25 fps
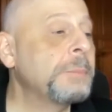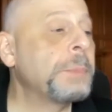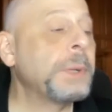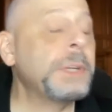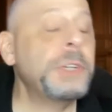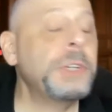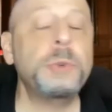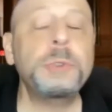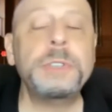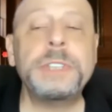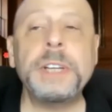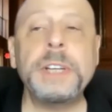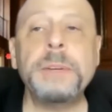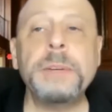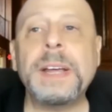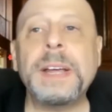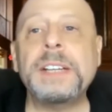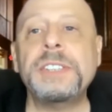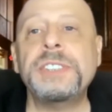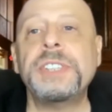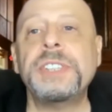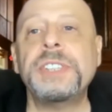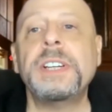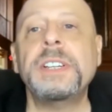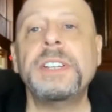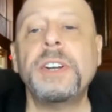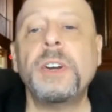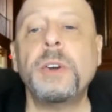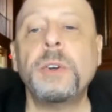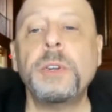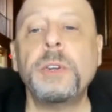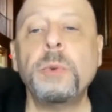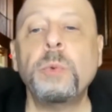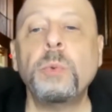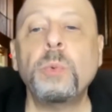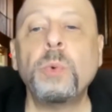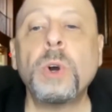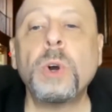but you did mention,
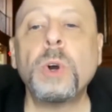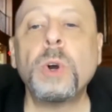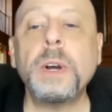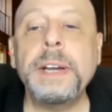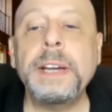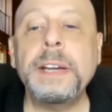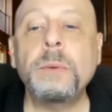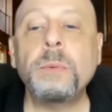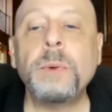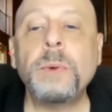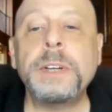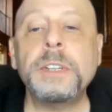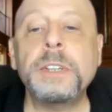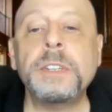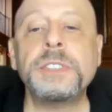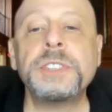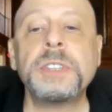you worry when you're